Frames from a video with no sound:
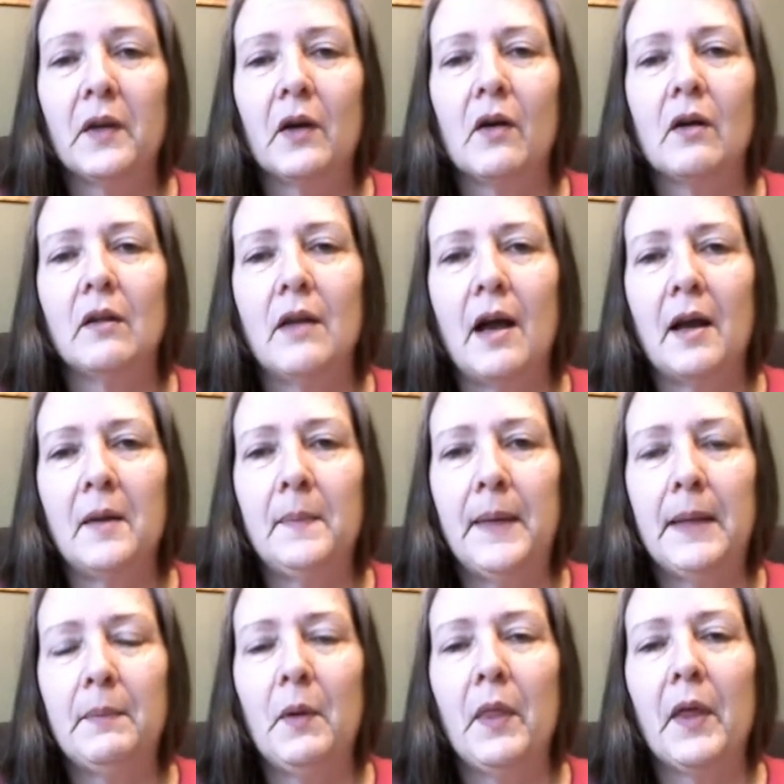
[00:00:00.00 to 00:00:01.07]
there are a lot of
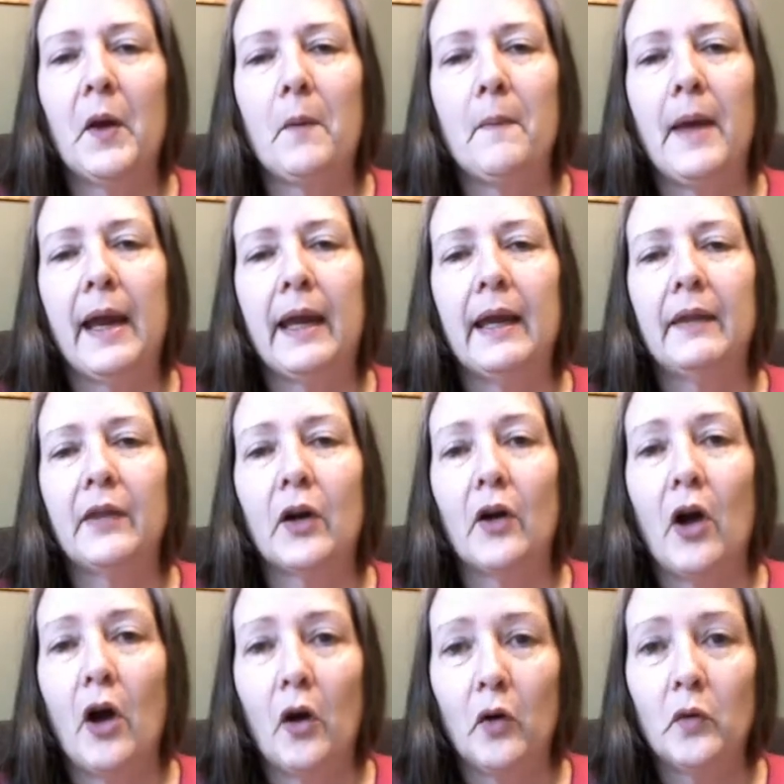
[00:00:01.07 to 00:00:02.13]
people that are making
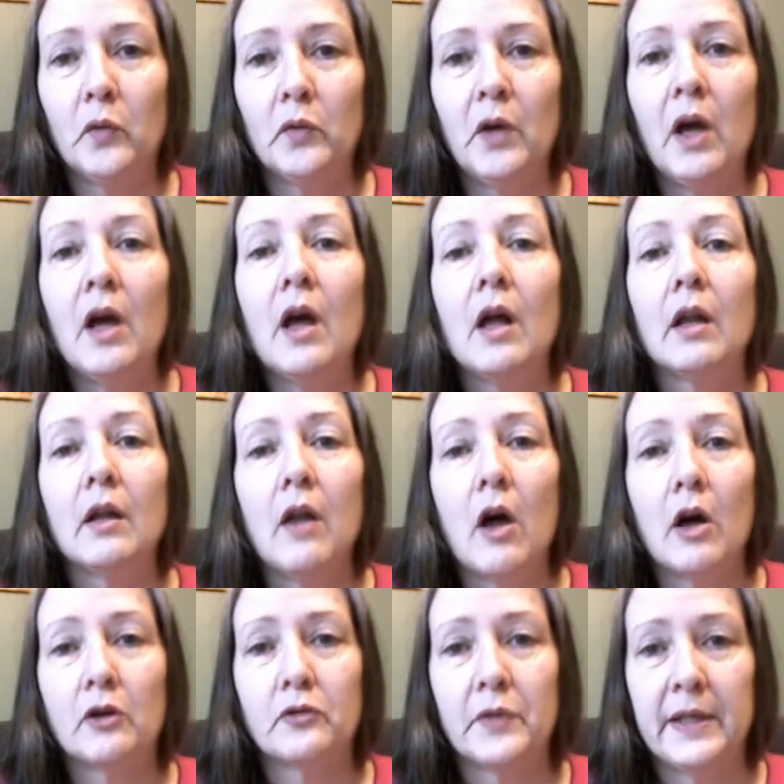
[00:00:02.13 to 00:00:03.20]
their own
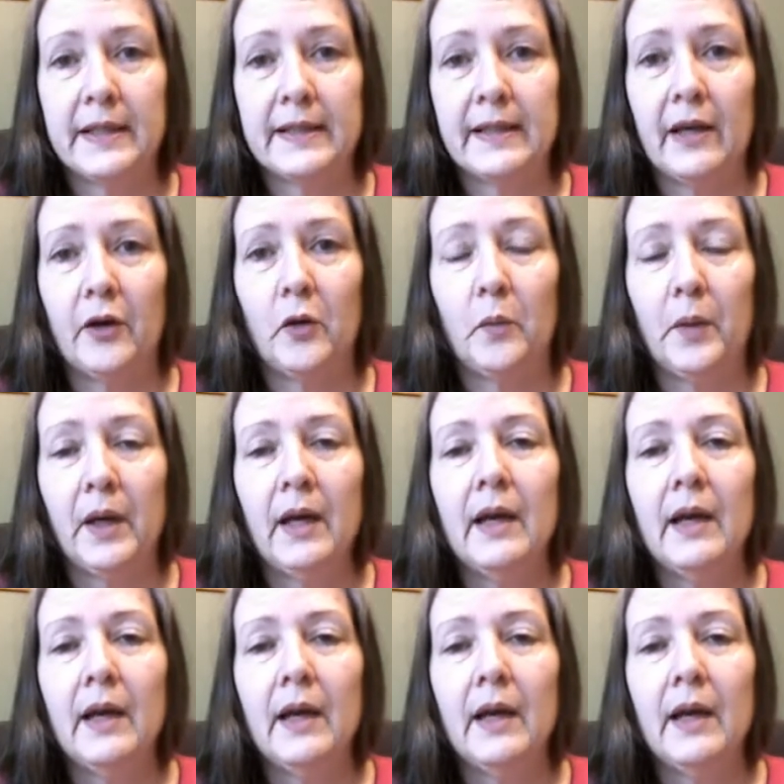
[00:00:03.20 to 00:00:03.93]
laundry soap.